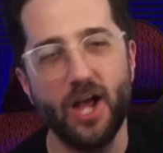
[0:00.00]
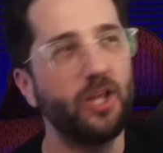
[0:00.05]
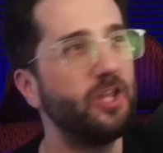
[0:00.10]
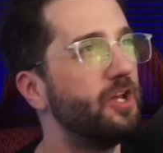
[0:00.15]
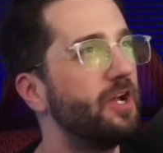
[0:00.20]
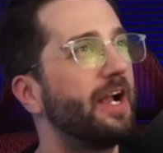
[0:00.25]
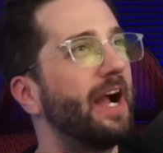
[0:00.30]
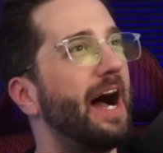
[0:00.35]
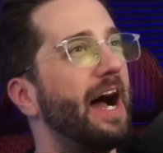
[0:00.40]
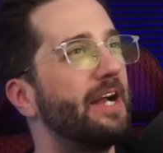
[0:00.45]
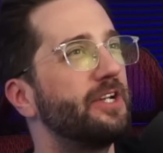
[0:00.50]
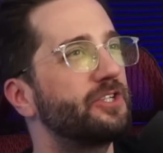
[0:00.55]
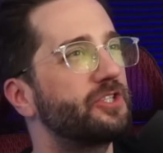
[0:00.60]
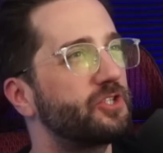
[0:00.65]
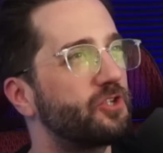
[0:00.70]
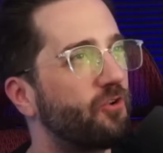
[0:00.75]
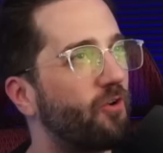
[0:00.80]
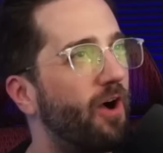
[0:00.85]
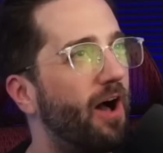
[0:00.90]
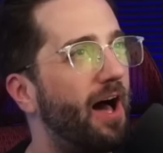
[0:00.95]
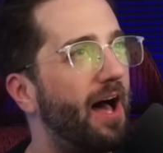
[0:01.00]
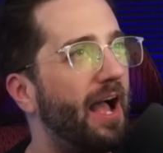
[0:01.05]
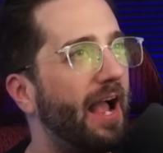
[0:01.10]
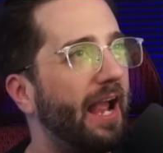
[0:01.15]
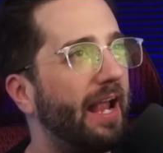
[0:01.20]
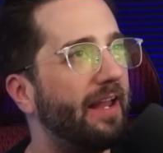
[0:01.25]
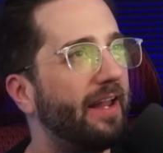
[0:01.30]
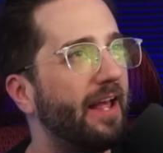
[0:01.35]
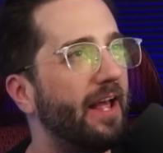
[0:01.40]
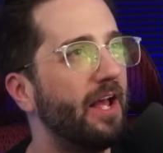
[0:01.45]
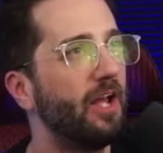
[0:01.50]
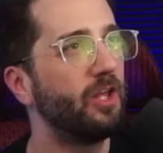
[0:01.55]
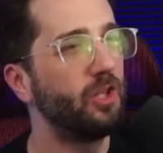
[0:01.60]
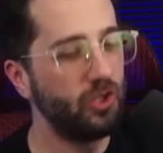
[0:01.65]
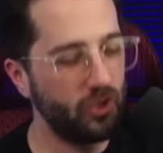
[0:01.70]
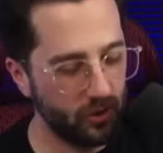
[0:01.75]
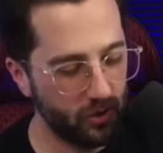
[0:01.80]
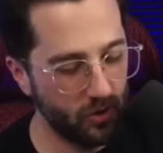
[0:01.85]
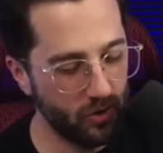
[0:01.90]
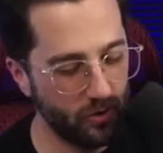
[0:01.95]
You guys tried.
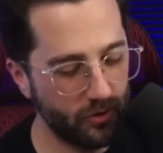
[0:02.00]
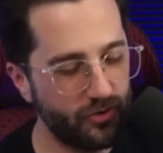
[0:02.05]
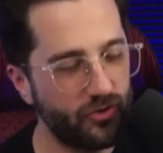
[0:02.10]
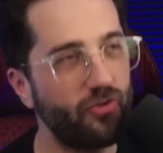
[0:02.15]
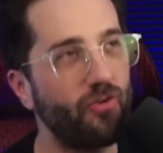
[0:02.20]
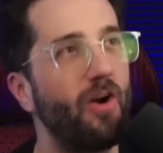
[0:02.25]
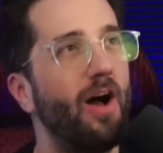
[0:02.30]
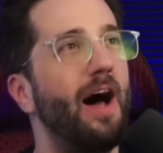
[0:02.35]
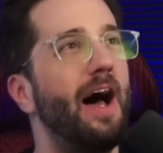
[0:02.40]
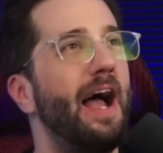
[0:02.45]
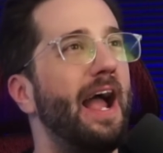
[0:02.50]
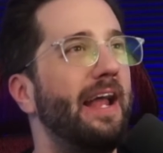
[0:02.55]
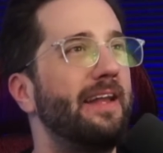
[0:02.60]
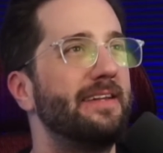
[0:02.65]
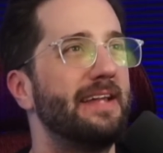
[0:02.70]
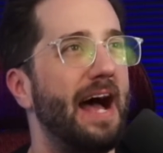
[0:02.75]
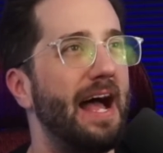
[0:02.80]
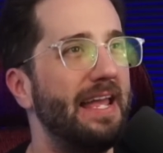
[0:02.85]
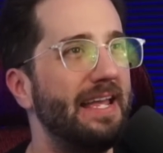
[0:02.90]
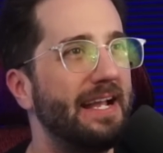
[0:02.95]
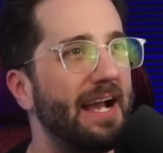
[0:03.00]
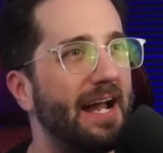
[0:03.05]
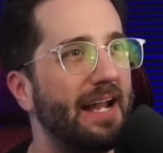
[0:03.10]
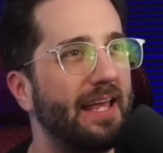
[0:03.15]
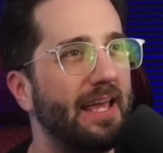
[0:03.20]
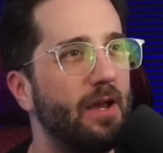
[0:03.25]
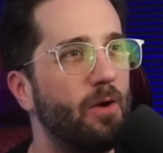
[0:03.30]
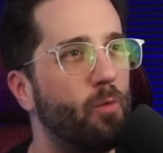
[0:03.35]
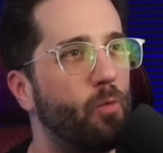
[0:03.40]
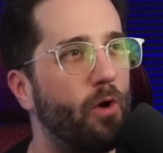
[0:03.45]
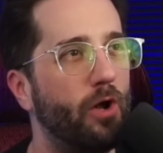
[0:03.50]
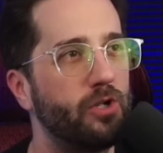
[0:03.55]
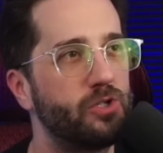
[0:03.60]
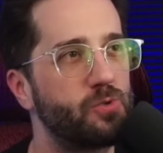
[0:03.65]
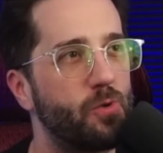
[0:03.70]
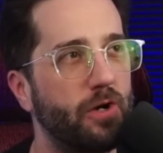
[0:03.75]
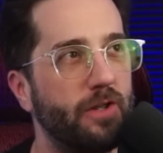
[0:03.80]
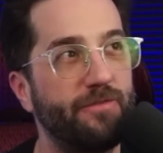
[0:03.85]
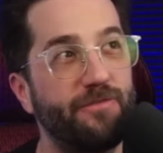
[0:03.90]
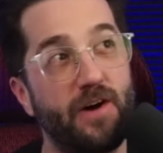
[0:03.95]
You tried. Now you got to hit
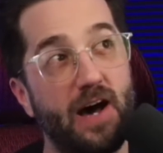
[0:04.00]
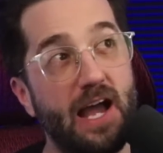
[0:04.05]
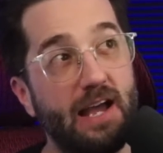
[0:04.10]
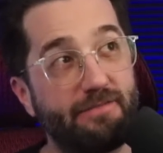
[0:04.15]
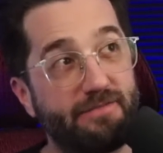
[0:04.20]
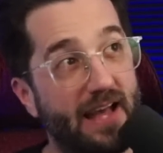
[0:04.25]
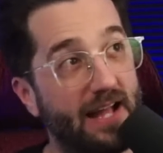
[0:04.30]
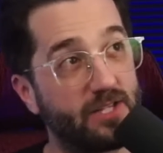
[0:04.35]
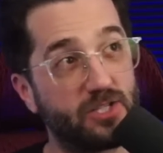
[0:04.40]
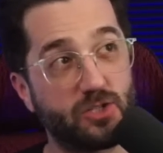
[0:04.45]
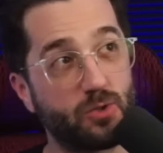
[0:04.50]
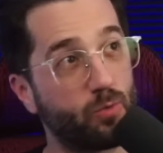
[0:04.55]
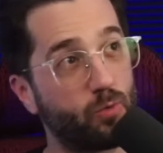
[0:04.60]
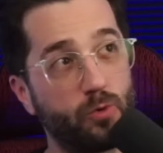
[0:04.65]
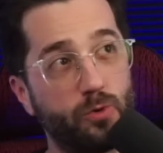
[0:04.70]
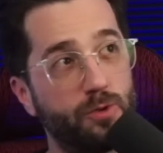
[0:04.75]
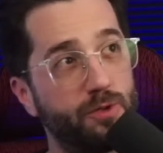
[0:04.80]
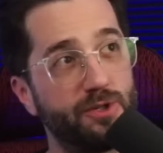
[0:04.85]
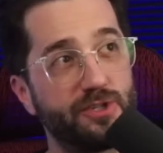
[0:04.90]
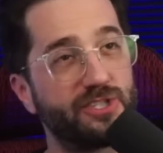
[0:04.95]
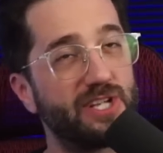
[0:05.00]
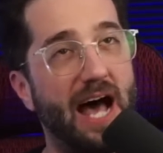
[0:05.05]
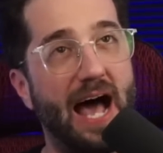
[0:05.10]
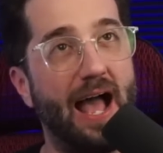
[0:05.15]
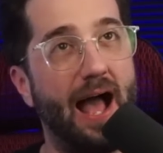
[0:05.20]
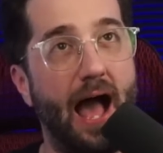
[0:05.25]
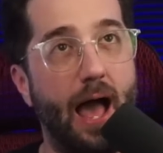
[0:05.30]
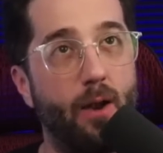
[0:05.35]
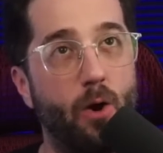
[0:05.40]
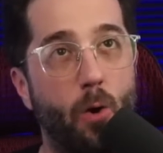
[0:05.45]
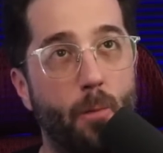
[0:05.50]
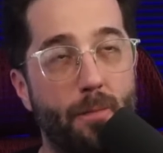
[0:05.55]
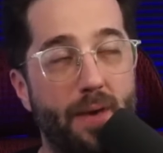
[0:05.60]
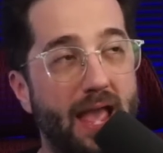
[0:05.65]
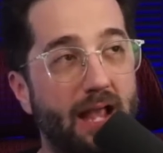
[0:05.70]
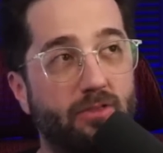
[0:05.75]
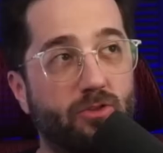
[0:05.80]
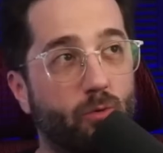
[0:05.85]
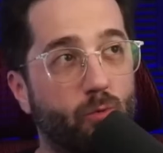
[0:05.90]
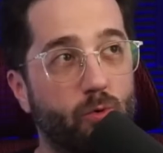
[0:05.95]
125. That's the rules. I don't
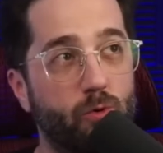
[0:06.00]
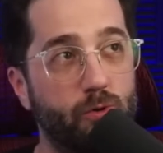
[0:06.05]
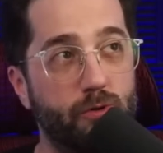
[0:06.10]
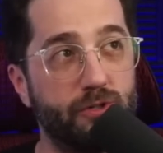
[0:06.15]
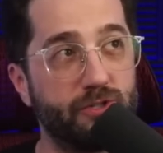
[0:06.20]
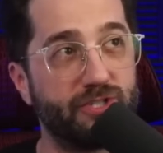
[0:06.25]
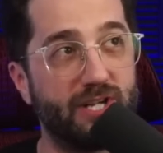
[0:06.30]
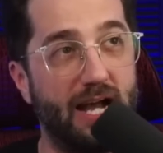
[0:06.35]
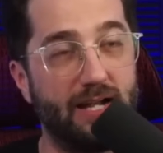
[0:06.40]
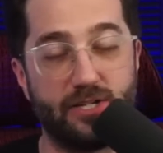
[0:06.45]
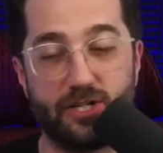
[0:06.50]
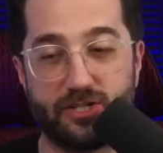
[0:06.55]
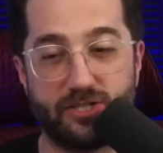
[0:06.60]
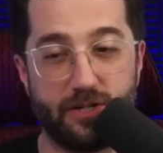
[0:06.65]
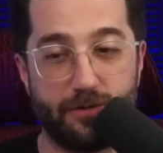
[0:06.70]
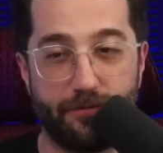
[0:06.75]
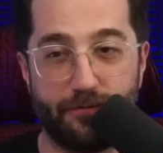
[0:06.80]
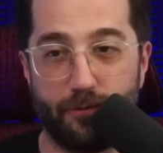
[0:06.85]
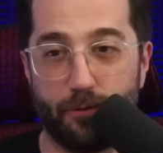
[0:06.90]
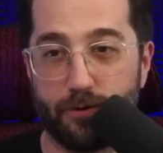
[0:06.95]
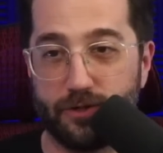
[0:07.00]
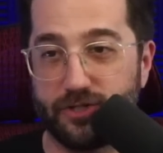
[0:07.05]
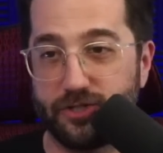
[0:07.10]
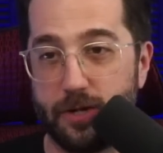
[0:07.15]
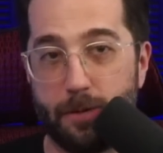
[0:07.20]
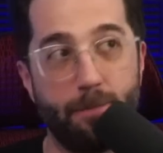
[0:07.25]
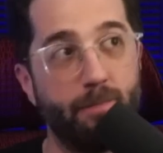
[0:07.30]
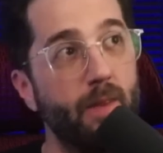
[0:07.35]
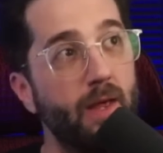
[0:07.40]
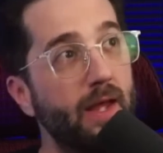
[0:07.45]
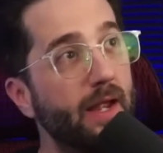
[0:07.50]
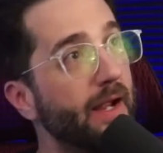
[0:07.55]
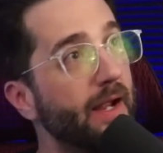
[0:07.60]
make the rules. I just enforce them.